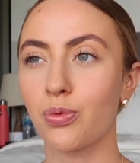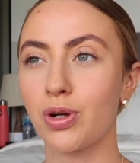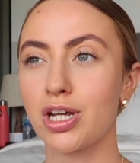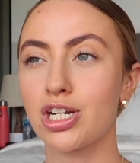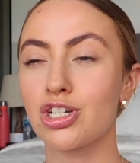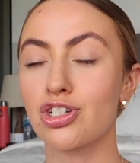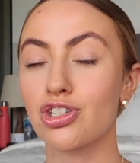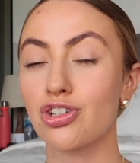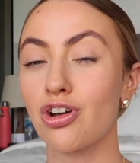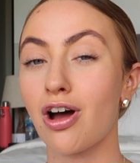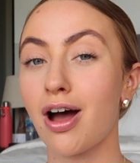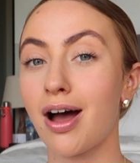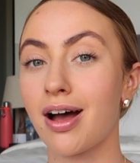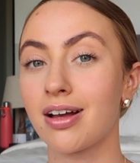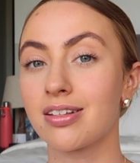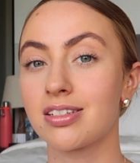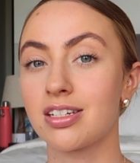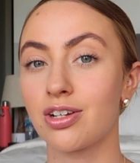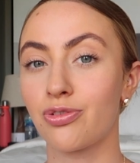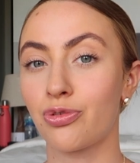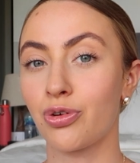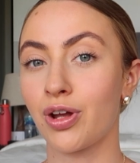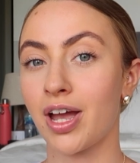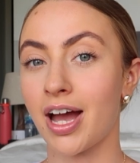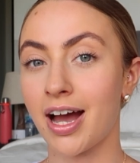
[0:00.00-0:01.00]
We just got
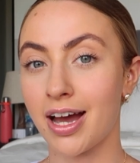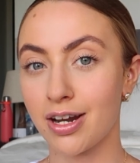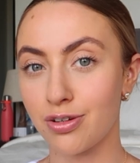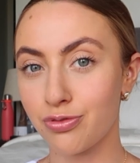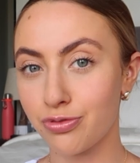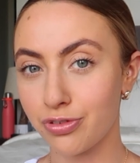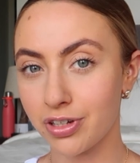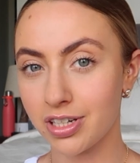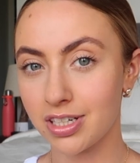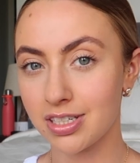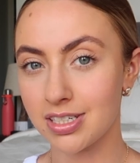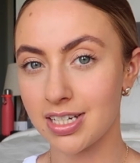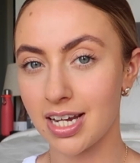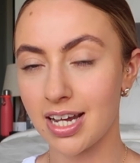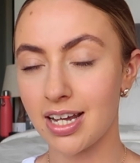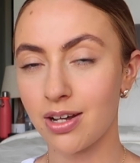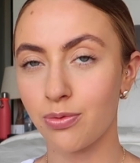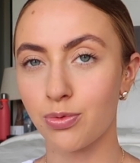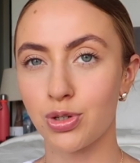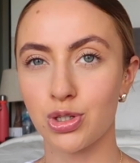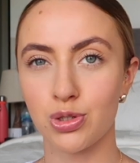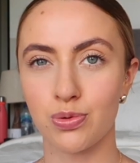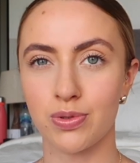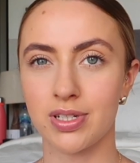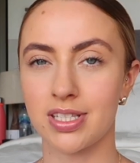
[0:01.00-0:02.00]
asked if we had filled
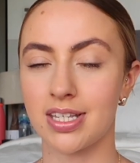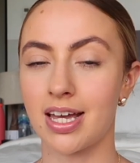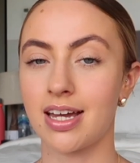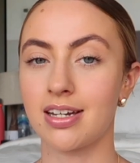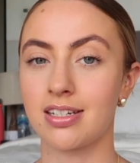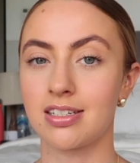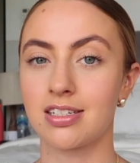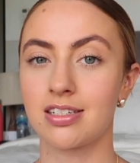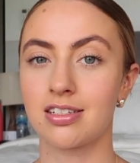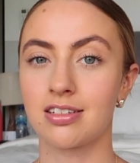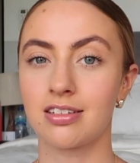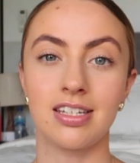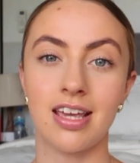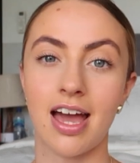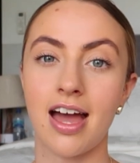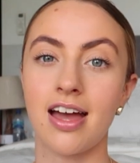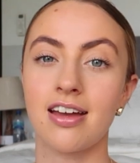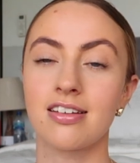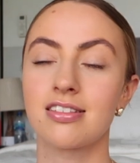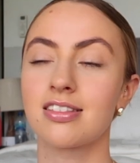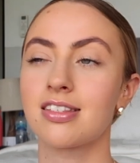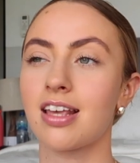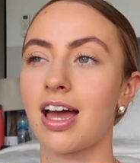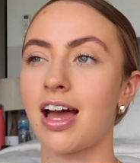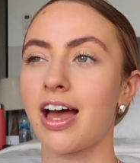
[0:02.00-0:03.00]
it, which we said
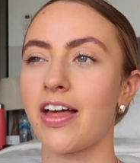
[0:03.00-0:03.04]
yes,